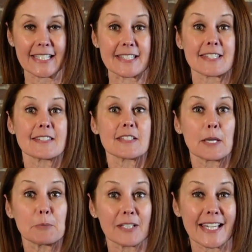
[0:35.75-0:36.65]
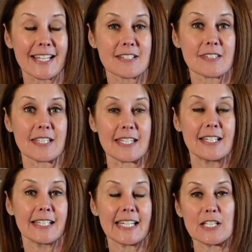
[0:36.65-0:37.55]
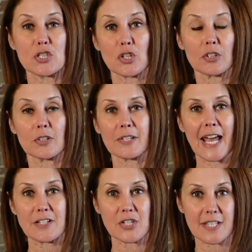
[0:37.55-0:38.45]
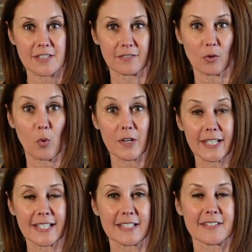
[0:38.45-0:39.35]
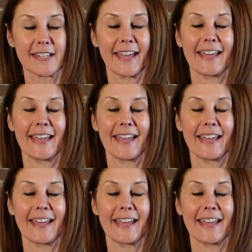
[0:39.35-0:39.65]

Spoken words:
It stimulates the internal digestive organs,